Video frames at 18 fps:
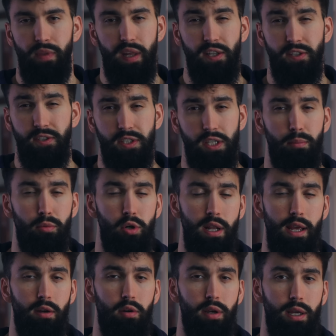that
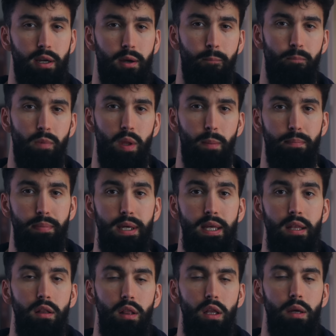stubborn area,
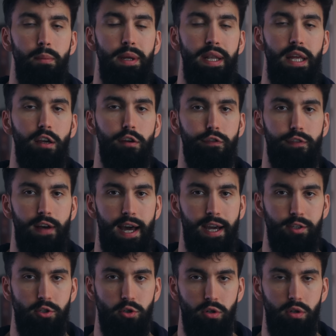be the limiting
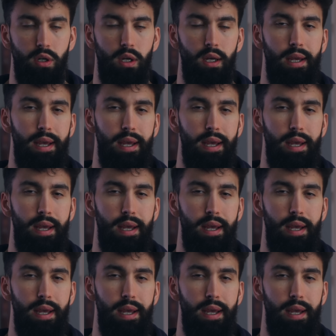factor.